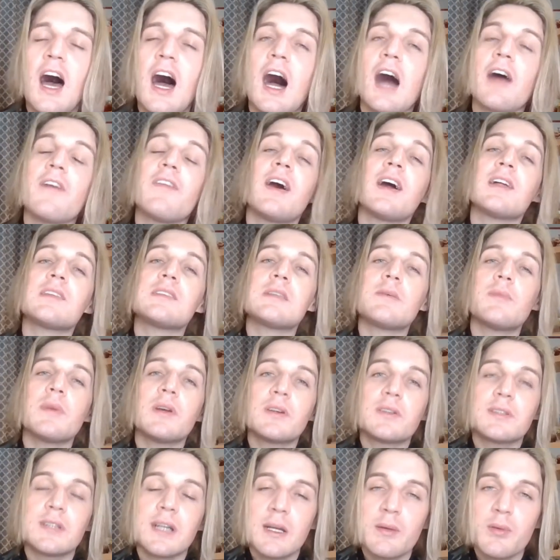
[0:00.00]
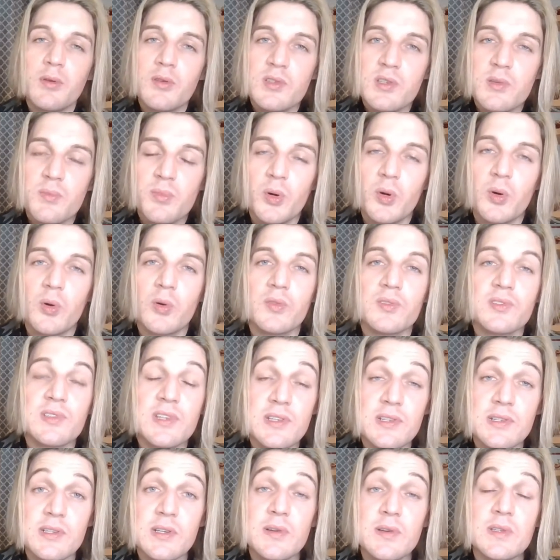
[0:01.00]
I've had some incredible support
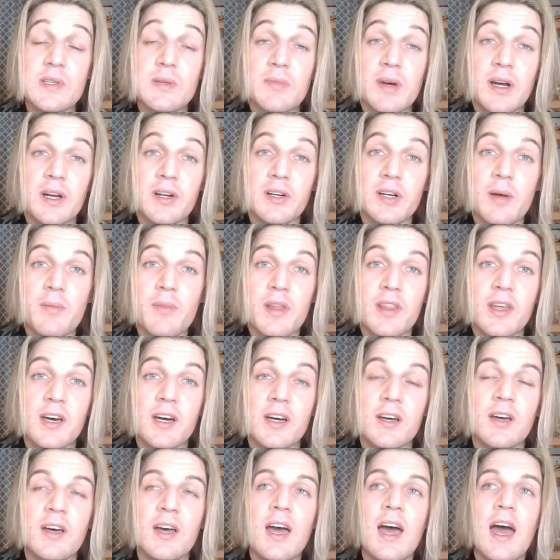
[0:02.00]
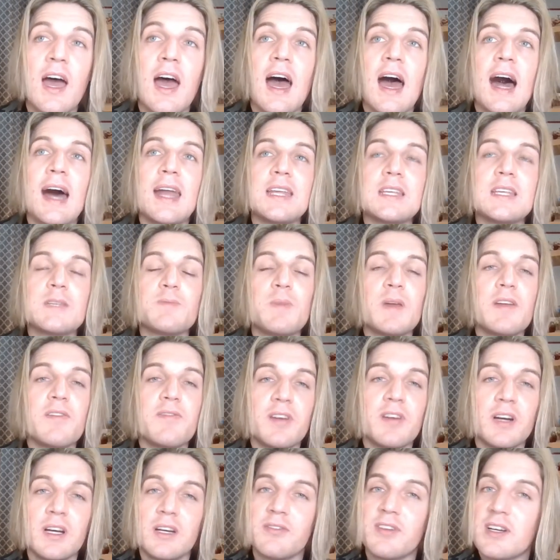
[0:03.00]
since losing my grandmother, and it's been a
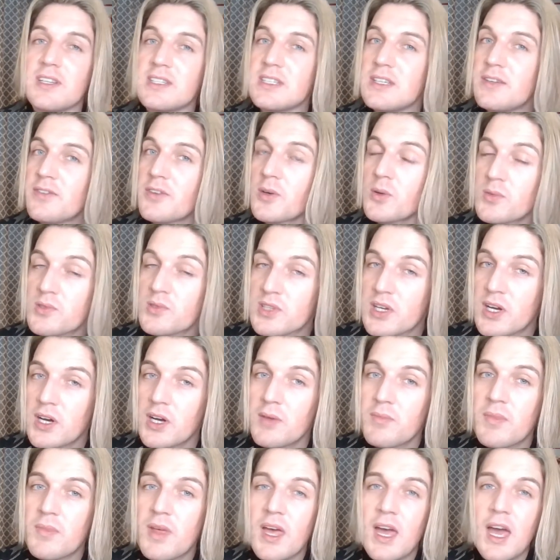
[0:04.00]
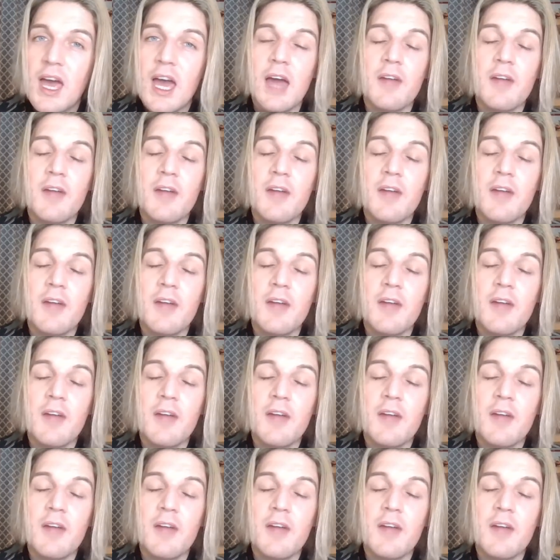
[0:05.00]
very, very difficult time.